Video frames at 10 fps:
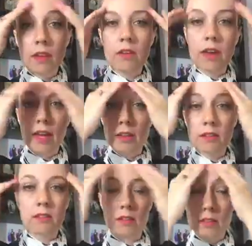Okay.
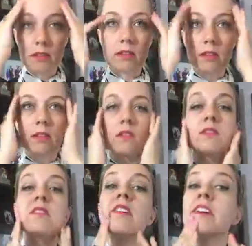
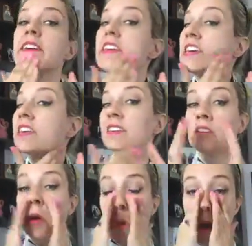You're going to hear
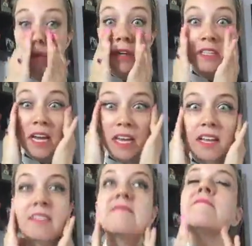go off in a
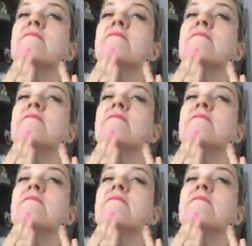second.